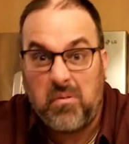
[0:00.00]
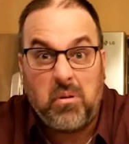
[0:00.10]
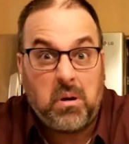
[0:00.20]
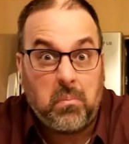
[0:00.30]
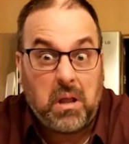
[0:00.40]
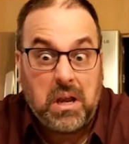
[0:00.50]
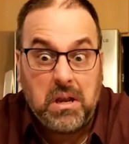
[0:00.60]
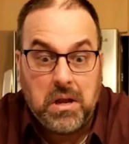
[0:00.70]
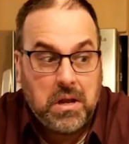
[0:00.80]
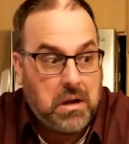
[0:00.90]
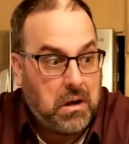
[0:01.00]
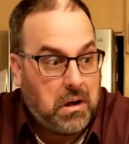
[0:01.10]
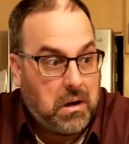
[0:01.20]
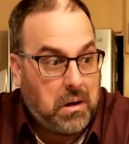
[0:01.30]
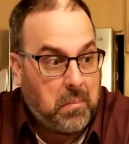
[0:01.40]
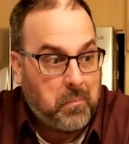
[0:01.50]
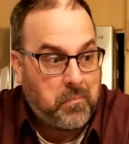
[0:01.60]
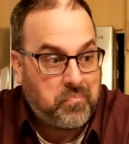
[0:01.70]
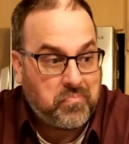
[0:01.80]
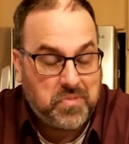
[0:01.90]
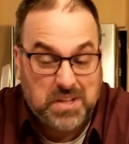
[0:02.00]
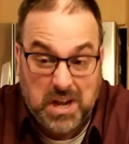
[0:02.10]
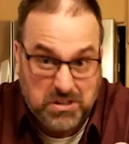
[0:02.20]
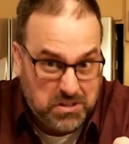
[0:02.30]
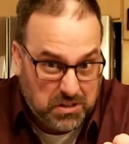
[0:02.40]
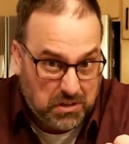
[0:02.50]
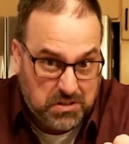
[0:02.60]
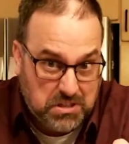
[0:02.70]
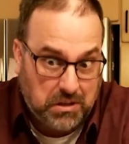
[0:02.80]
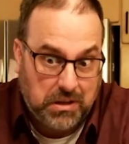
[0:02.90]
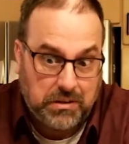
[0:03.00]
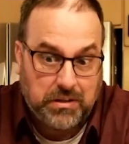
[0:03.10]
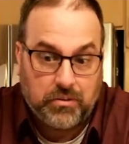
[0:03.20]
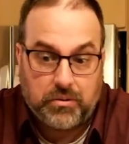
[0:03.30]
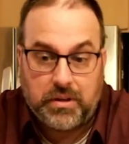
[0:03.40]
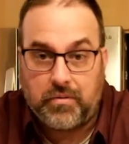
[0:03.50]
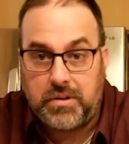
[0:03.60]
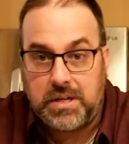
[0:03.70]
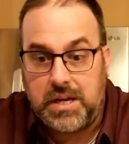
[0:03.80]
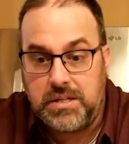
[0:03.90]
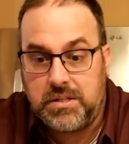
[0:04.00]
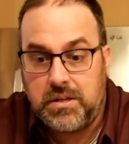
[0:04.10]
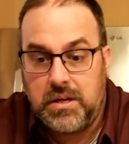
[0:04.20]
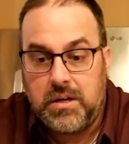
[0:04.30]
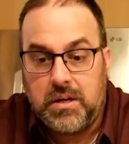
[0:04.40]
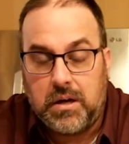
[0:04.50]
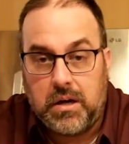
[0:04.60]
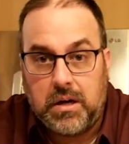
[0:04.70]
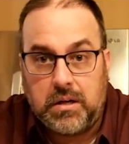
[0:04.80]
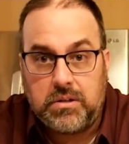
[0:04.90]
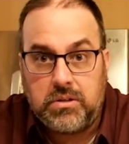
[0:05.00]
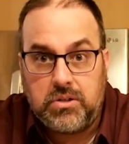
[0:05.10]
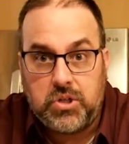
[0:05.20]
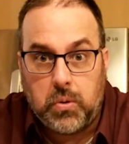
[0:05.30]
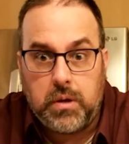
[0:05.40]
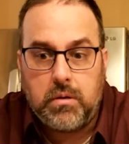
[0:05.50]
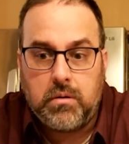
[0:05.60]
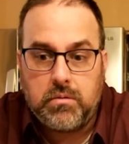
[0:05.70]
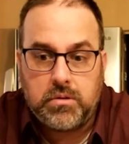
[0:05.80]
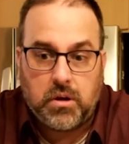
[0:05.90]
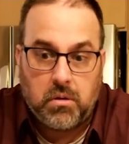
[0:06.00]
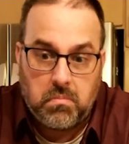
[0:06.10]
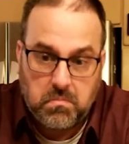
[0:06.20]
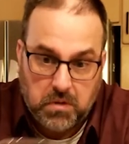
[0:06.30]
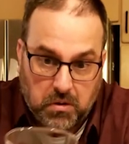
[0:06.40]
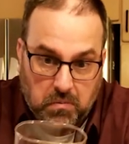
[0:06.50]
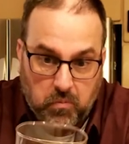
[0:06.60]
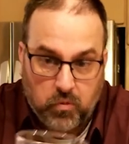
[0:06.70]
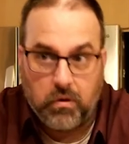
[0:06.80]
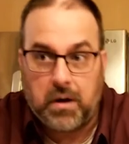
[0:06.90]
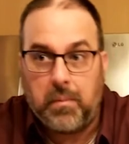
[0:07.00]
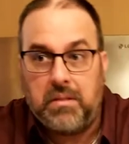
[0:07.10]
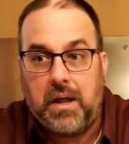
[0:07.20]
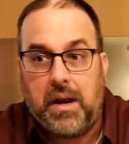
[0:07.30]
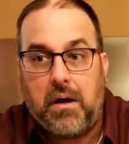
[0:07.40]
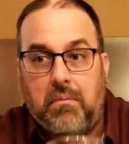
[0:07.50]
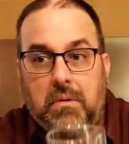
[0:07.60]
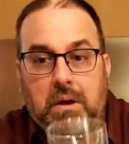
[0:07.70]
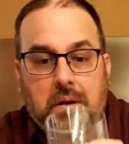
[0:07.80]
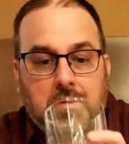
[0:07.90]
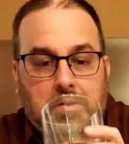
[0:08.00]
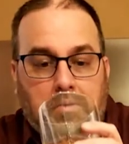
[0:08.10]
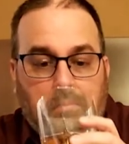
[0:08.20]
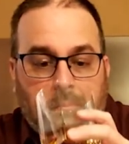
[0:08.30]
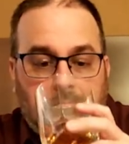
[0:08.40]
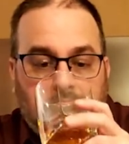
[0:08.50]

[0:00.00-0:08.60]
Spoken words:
Can't really complain. It's got just a little slightly little different taste to it. So, you know, we'll recommend that out, you know,